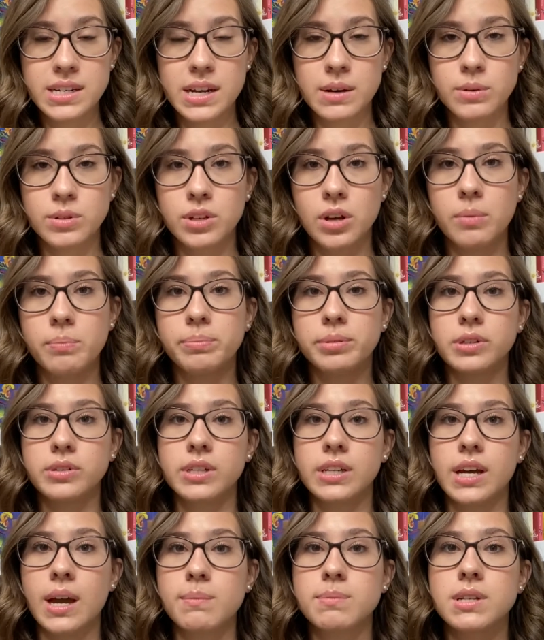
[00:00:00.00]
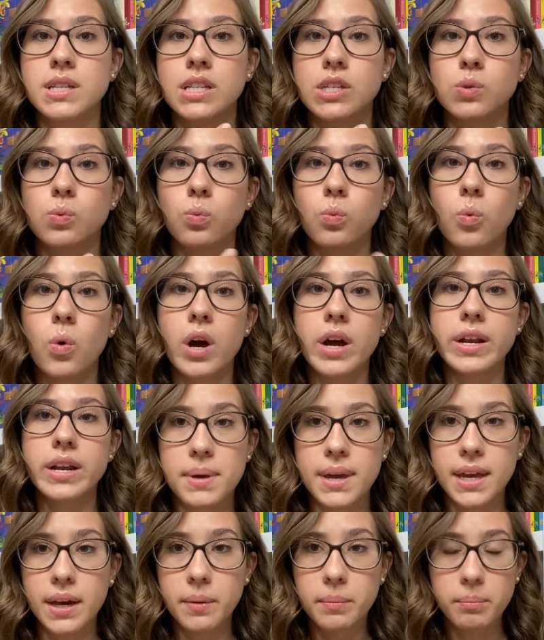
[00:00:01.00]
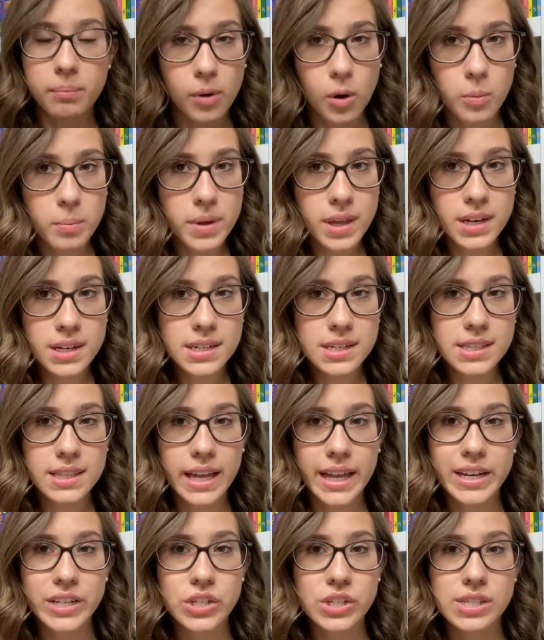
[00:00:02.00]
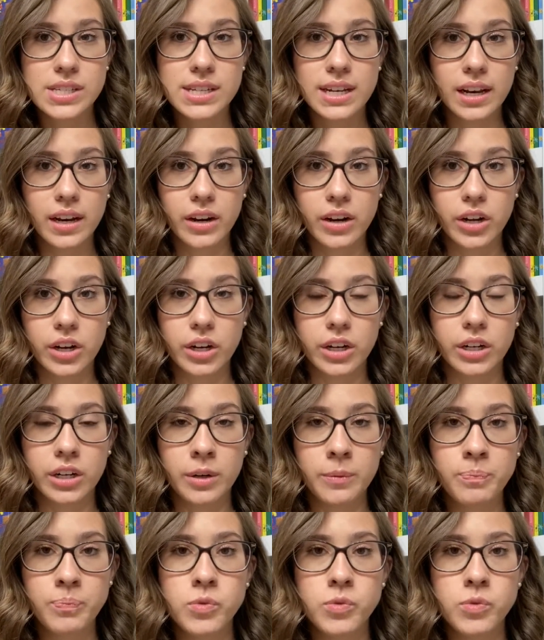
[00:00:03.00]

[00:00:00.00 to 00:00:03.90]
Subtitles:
It was all building up to this one big moment that just didn't occur.